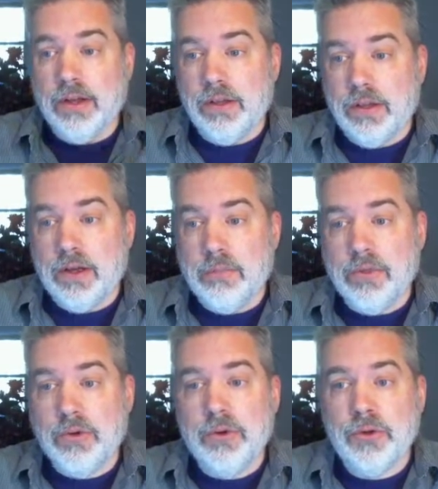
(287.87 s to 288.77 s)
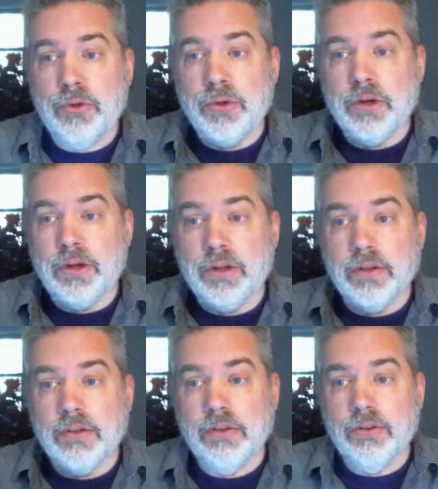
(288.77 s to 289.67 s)
come through
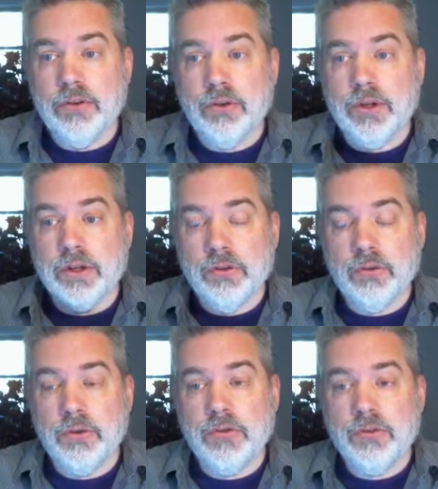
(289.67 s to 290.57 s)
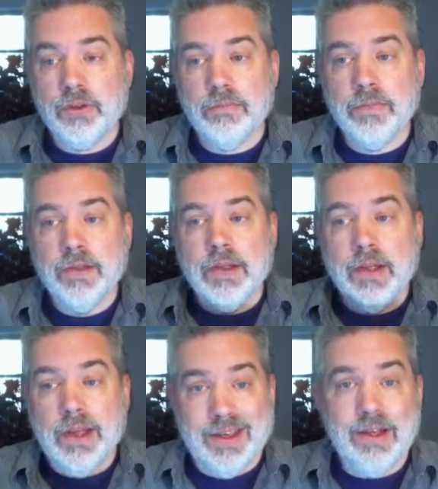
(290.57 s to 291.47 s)
Judah, Jerusalem,
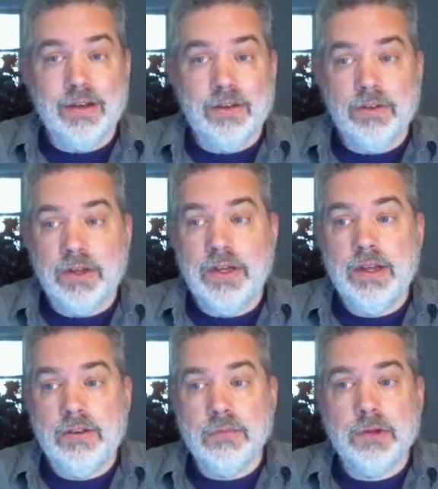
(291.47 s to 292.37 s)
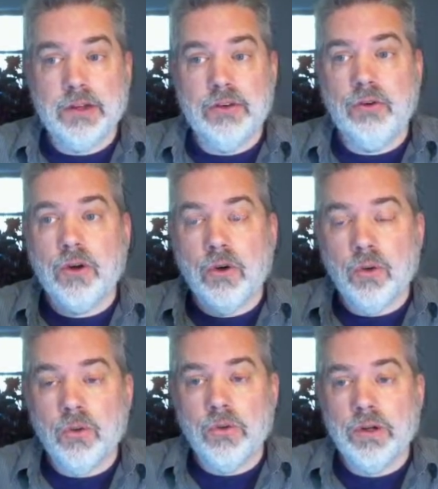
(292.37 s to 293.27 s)
and get to Egypt to
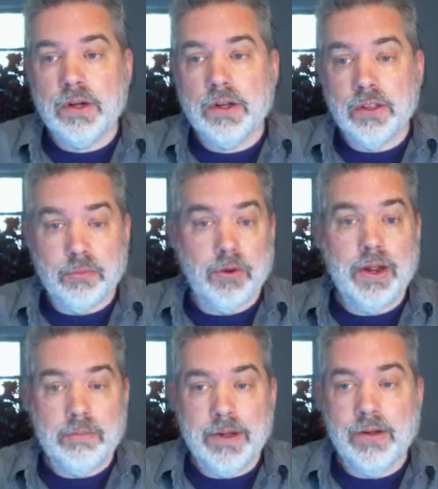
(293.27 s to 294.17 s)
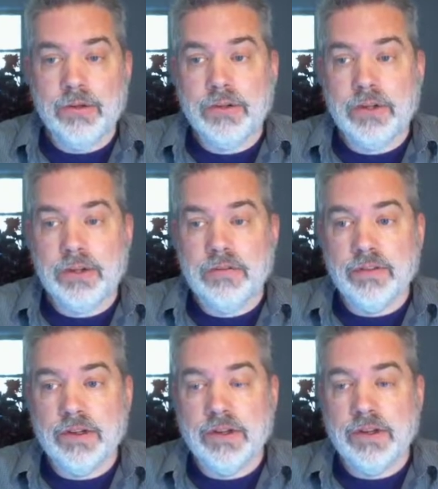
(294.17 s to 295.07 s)
control the bread belt of
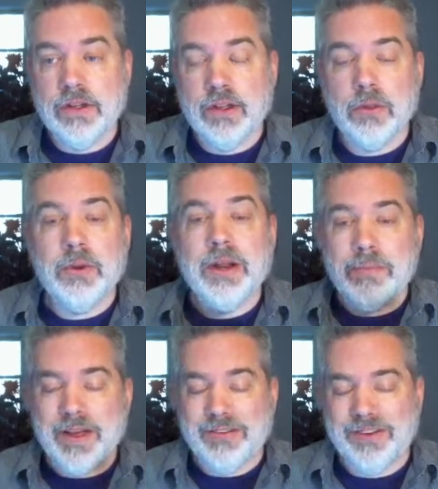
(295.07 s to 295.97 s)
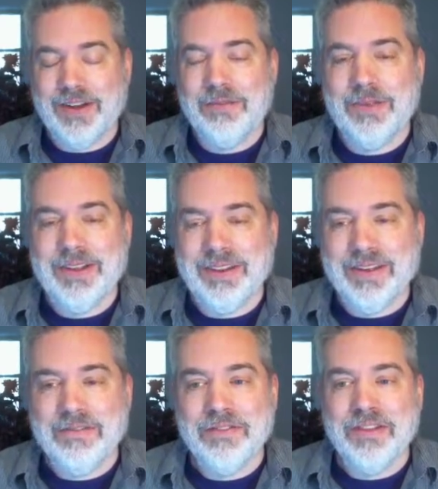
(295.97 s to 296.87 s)
the bread basket. I mean,
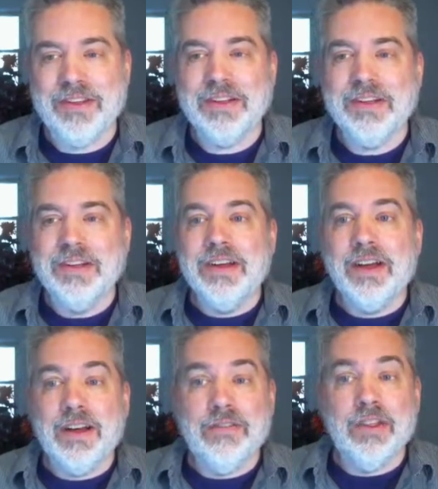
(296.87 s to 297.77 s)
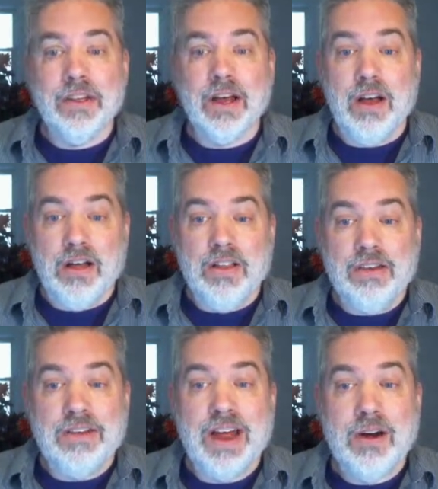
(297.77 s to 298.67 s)
of the
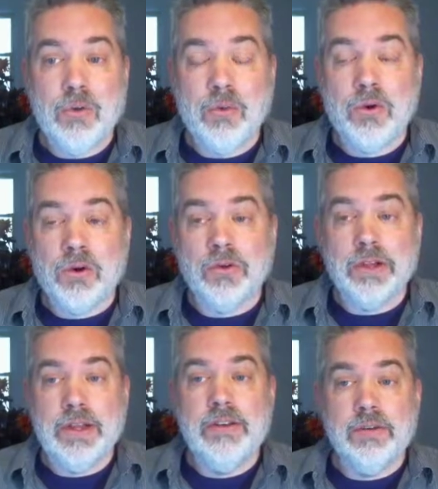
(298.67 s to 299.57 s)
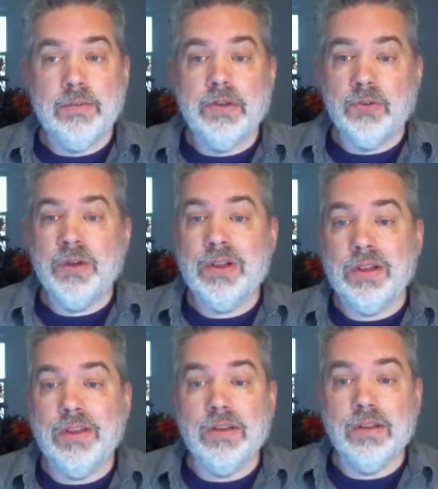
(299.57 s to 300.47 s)
entire world. Egypt is really
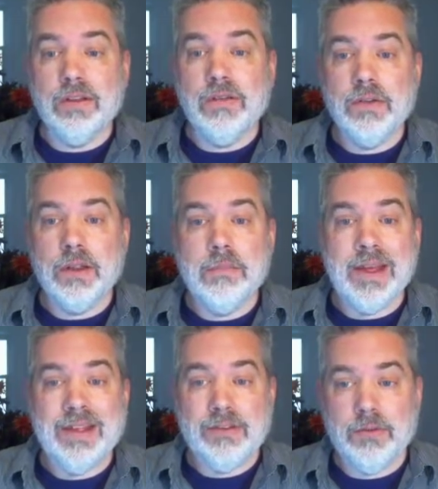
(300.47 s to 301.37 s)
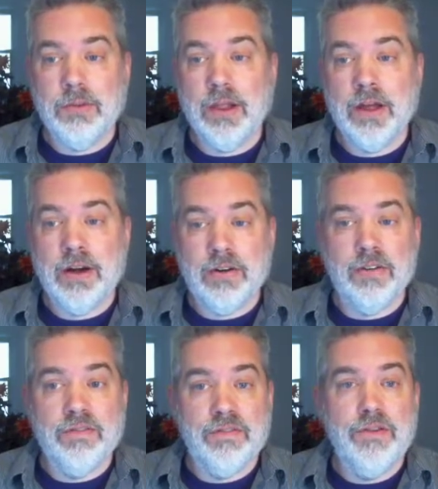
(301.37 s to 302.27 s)
the main supplier
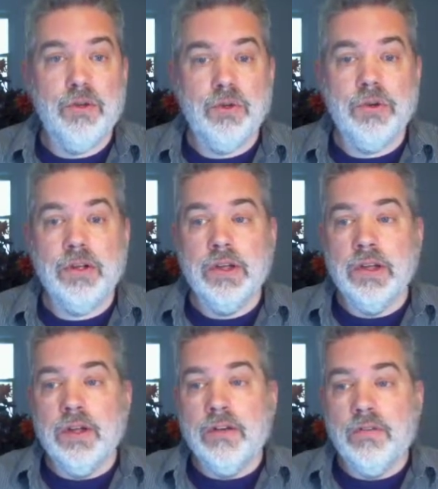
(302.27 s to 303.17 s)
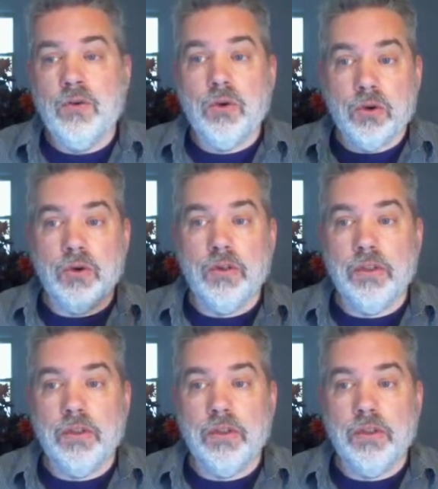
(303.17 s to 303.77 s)
of food for